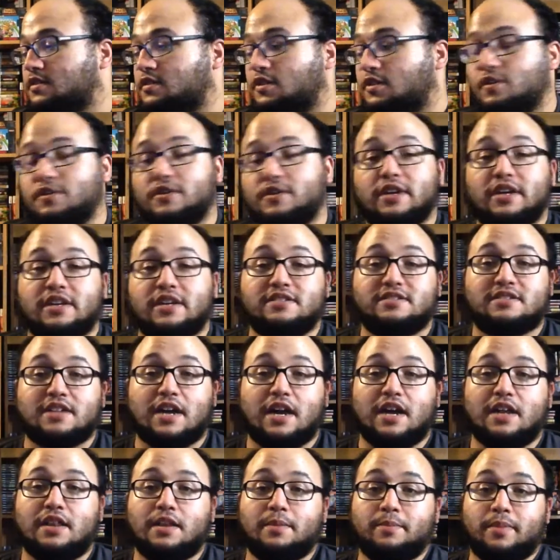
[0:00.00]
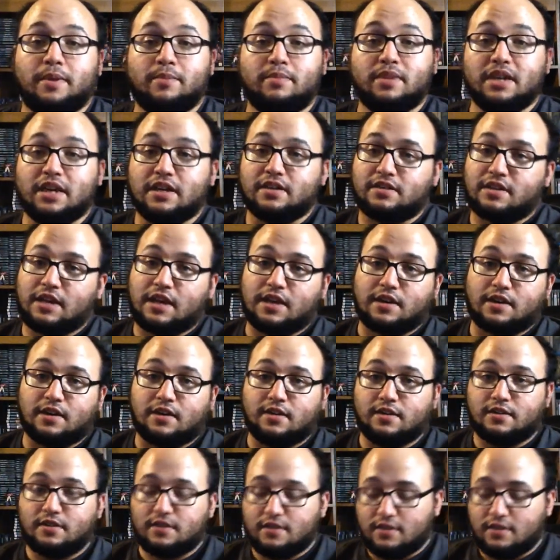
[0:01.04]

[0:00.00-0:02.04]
Donde está la biblioteca?